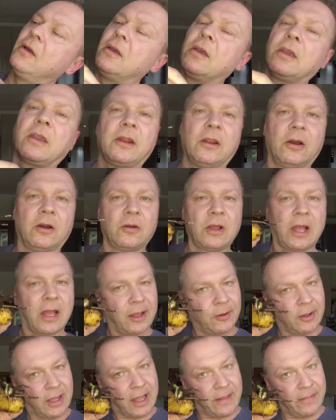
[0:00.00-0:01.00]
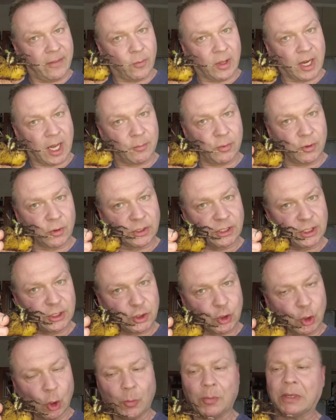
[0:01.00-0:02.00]
you know, the one I bought in the
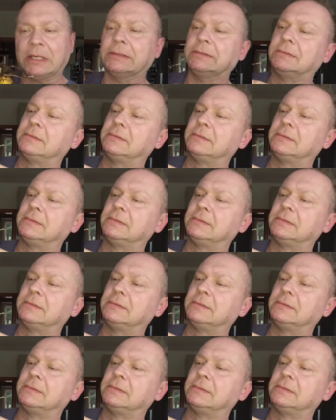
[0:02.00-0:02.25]
shop.